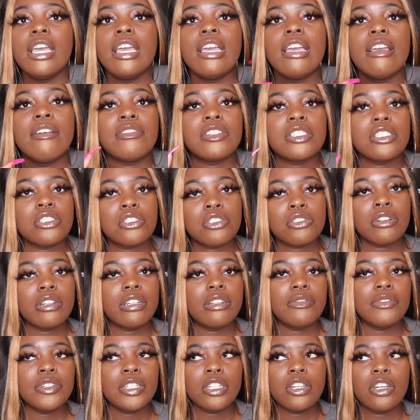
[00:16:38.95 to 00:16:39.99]
If it's a
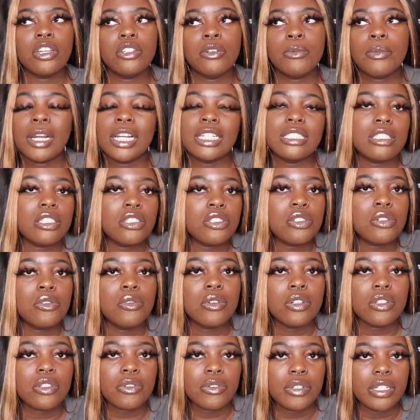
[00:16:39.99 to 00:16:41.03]
shorter video, you'll probably see two
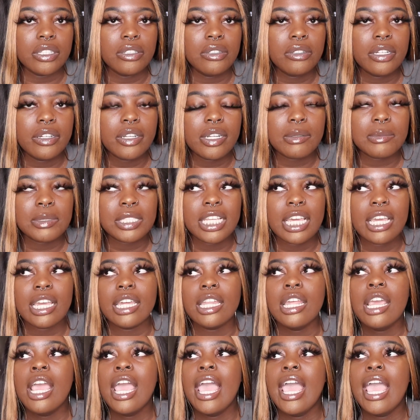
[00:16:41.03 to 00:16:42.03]
or three. You get what I'm saying?